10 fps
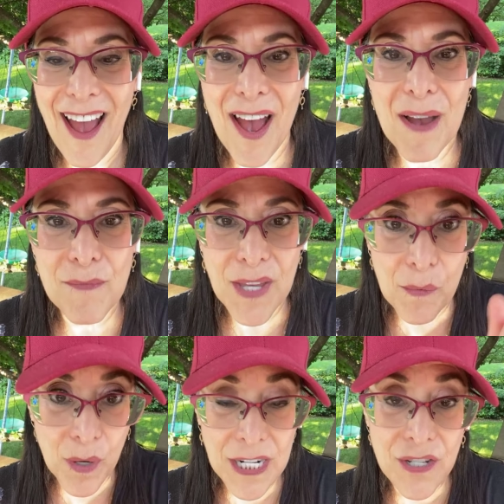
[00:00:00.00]
So I
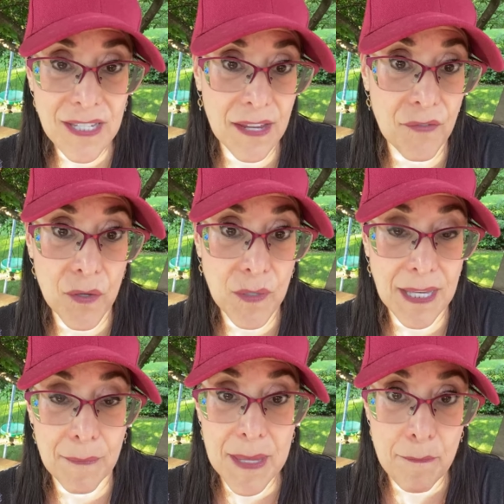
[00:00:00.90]
want to just give you
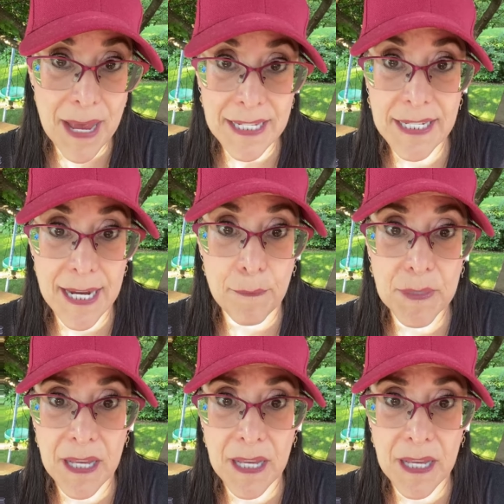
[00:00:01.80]
some of the best tips.